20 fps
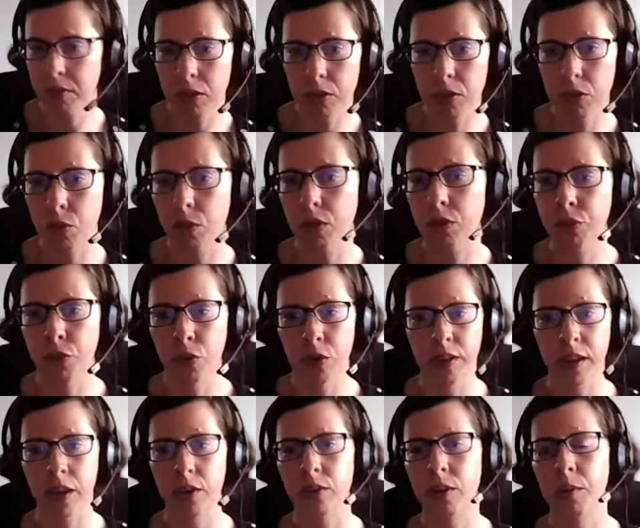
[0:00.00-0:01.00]
you do it
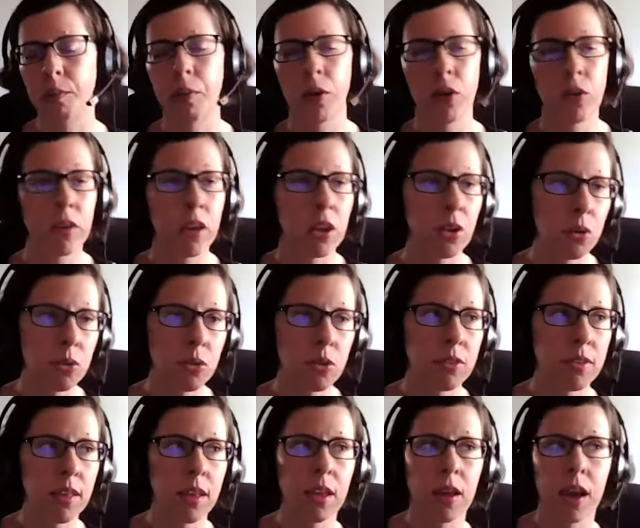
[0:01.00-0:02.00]
4,000. But you can also
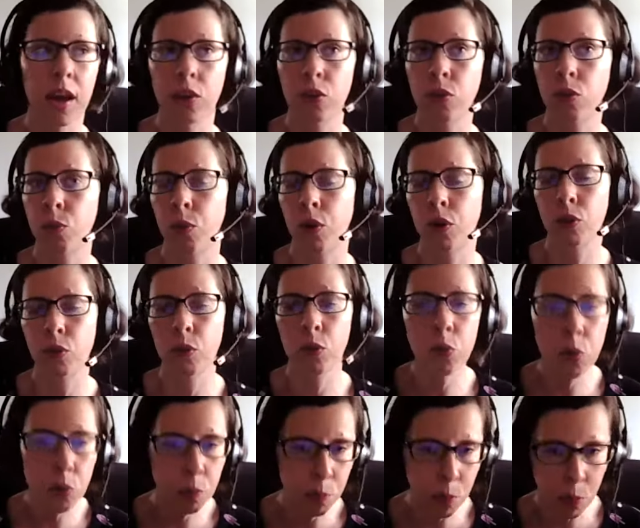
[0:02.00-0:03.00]
say, I want to do a
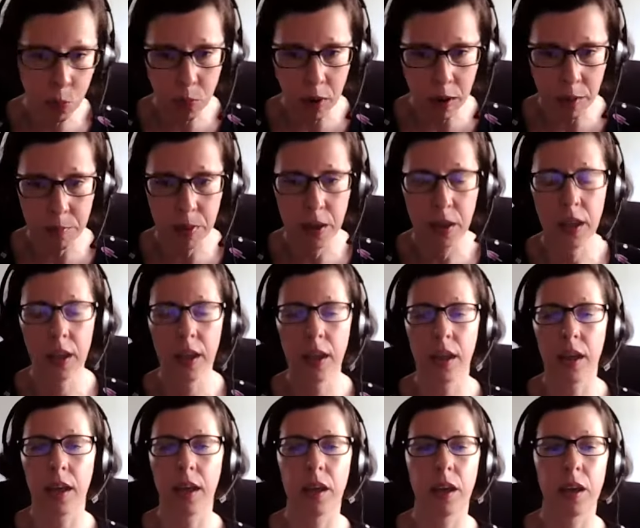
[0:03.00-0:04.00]
group program,
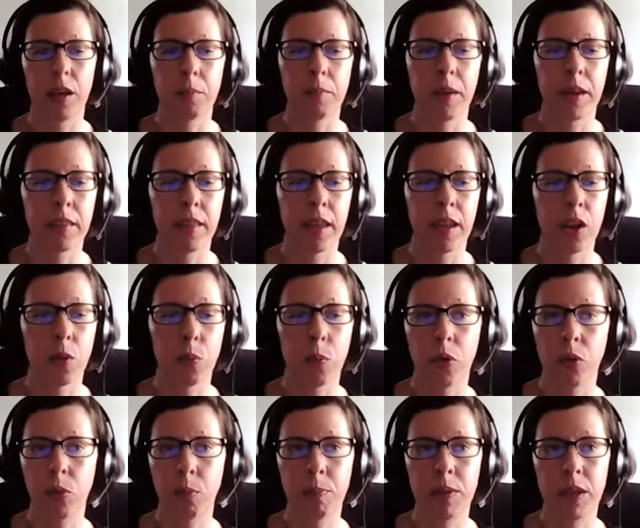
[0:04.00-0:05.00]
and then I
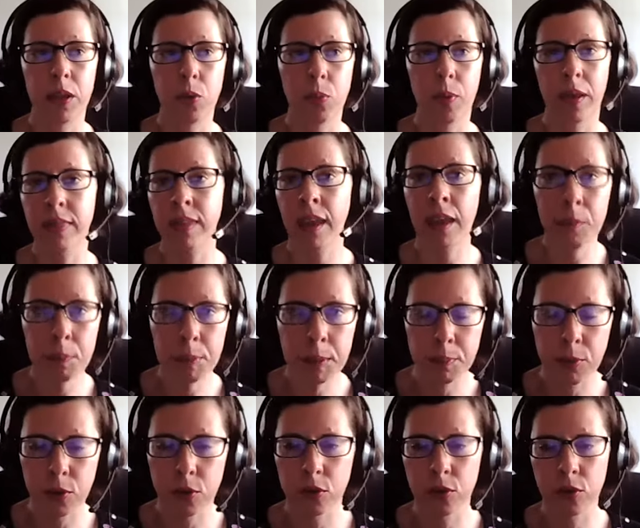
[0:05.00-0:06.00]
want to be with 10
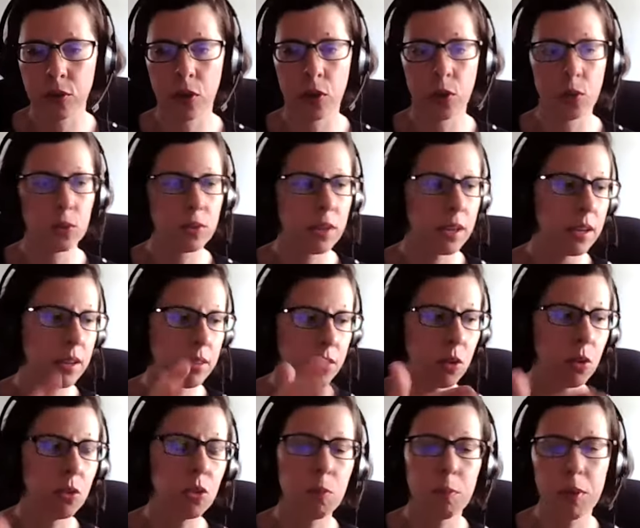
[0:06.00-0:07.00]
people. So then it's
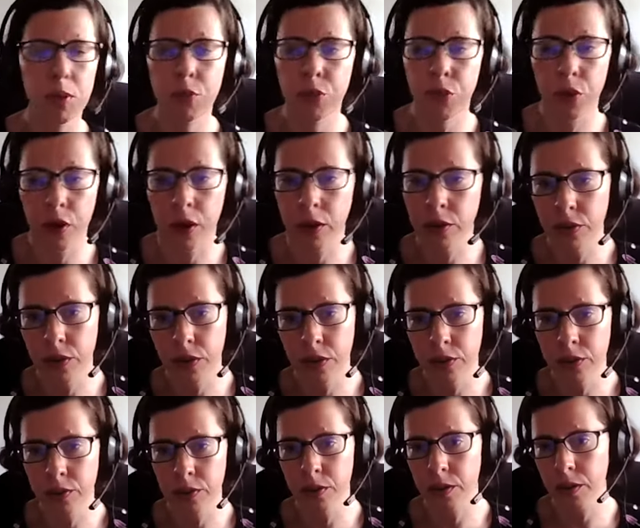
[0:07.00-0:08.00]
going to be
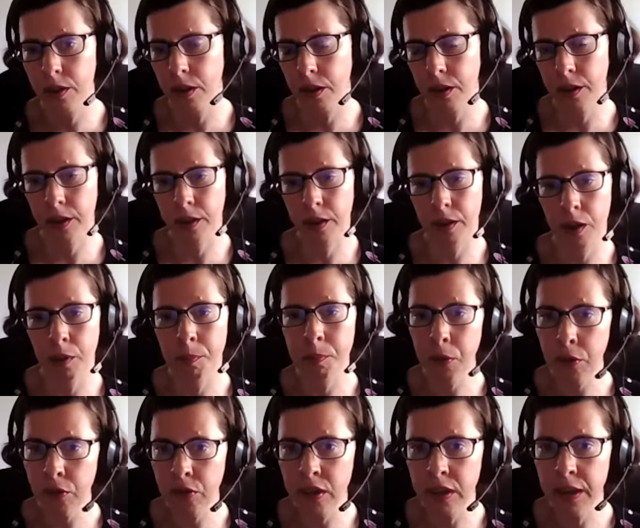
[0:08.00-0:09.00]
400 a
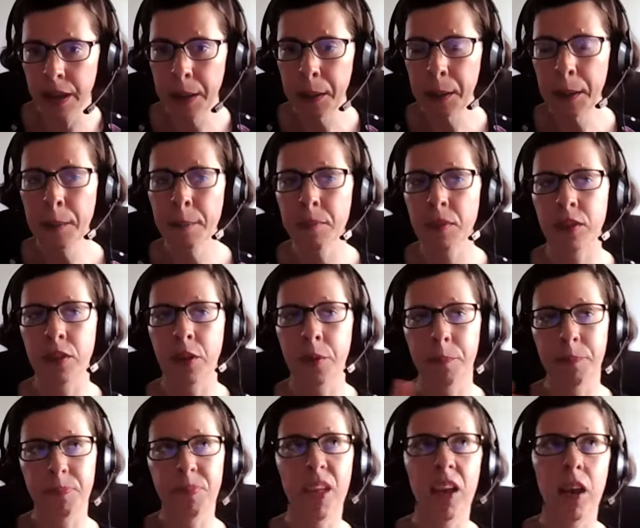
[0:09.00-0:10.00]
person.
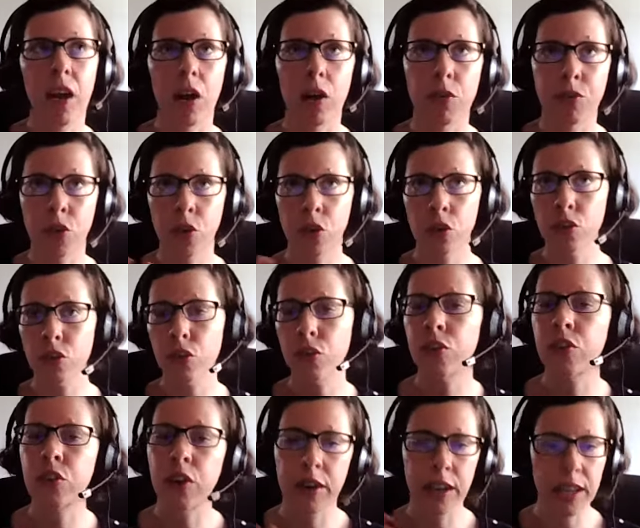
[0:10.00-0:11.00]
So of course you're
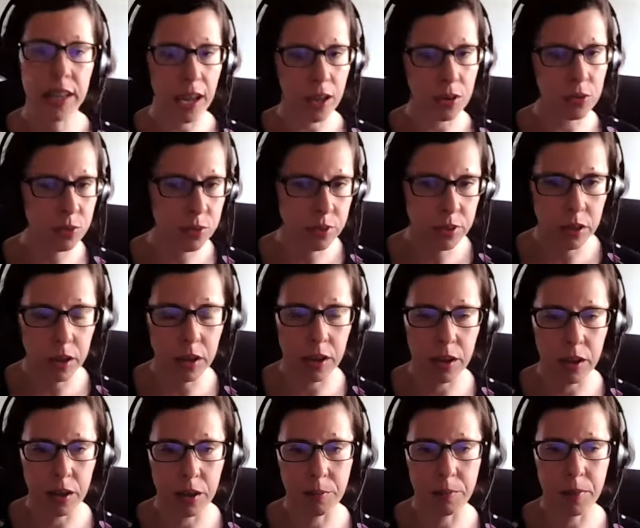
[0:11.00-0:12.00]
starting out,
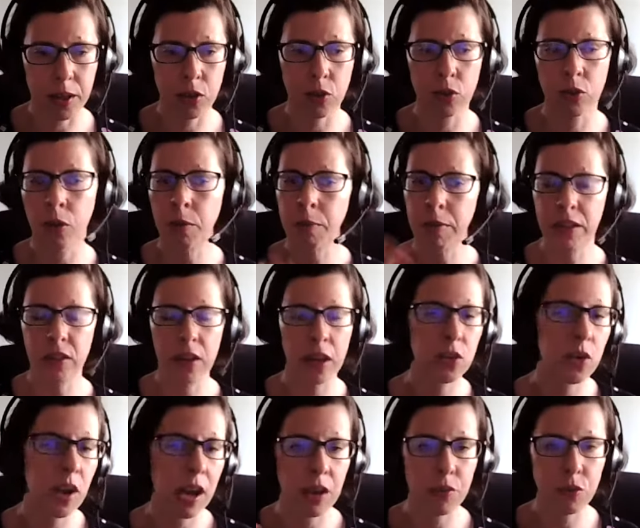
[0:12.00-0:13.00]
and you told me that
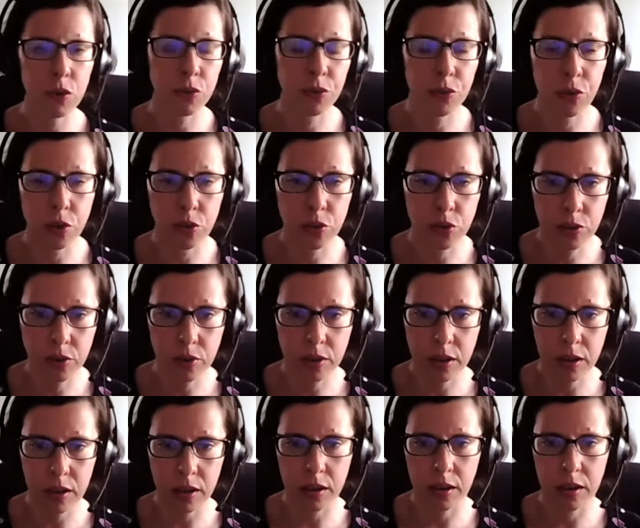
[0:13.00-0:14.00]
you have your first
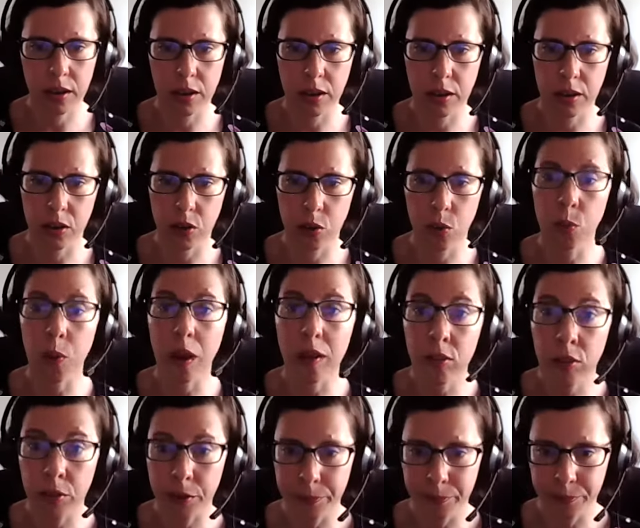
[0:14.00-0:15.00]

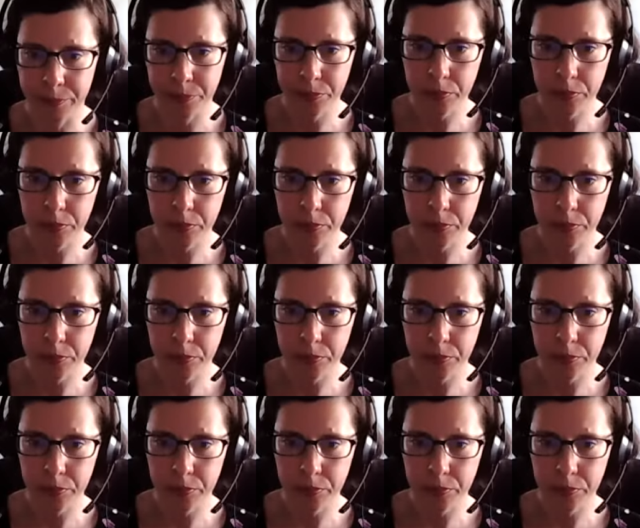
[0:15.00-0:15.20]
writer